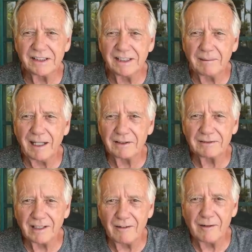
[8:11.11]
the amount
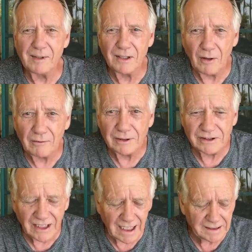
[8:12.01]
of government
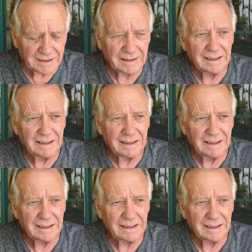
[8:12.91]
oversight.